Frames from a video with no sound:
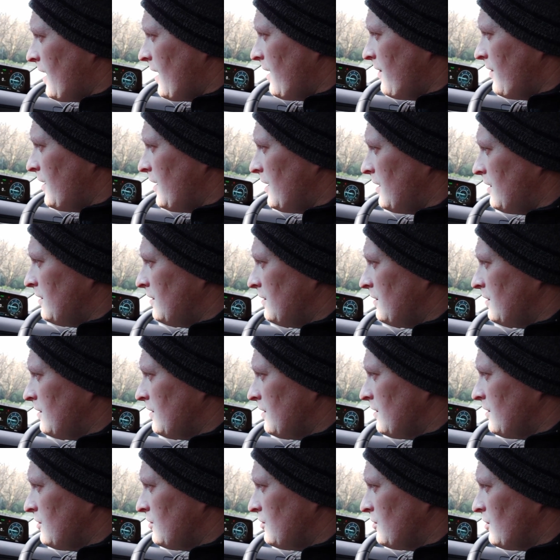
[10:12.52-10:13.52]
And then
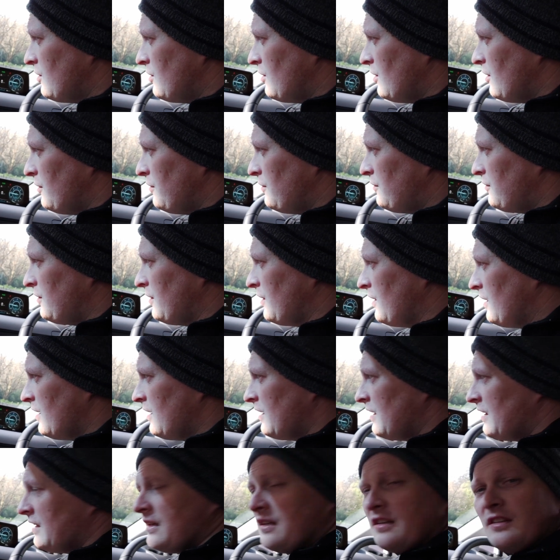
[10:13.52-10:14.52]
turn off
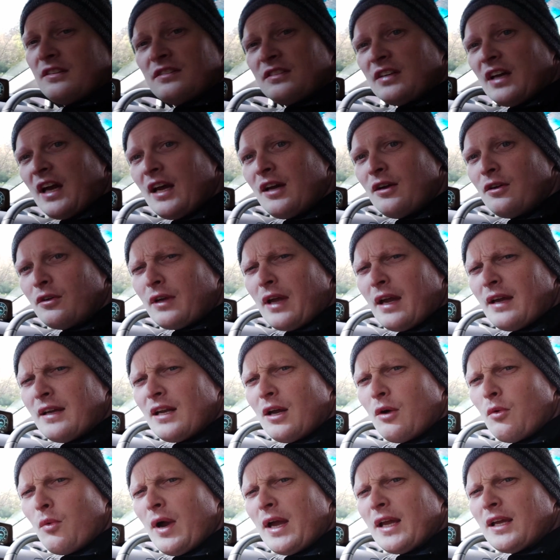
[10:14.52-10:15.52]

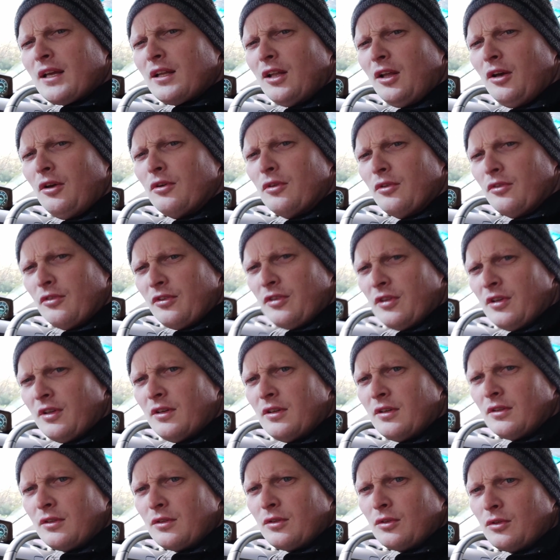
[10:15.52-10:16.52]
tailgate away close.
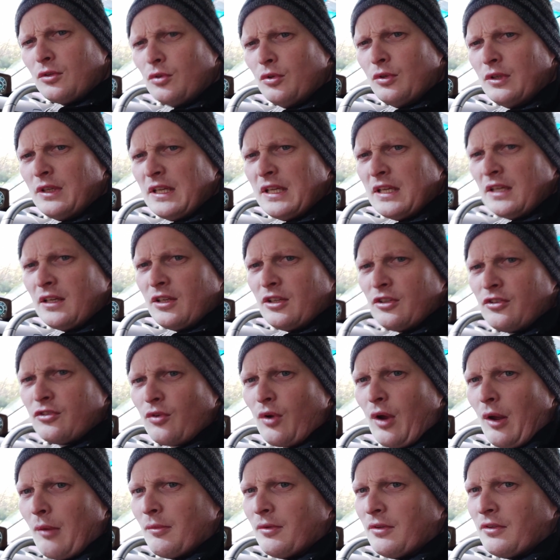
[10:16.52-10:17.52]
Good English
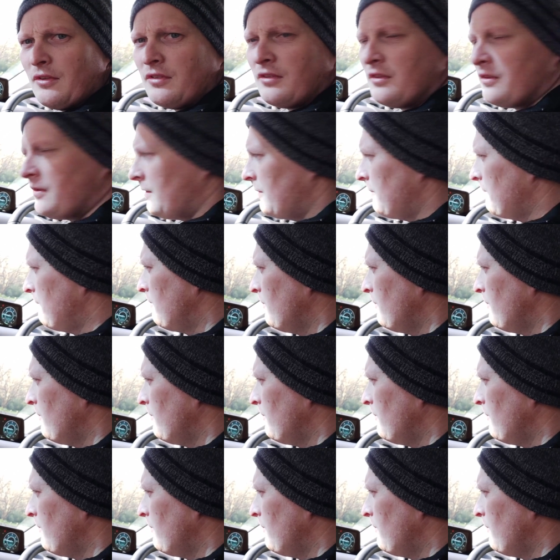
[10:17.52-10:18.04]
grammars.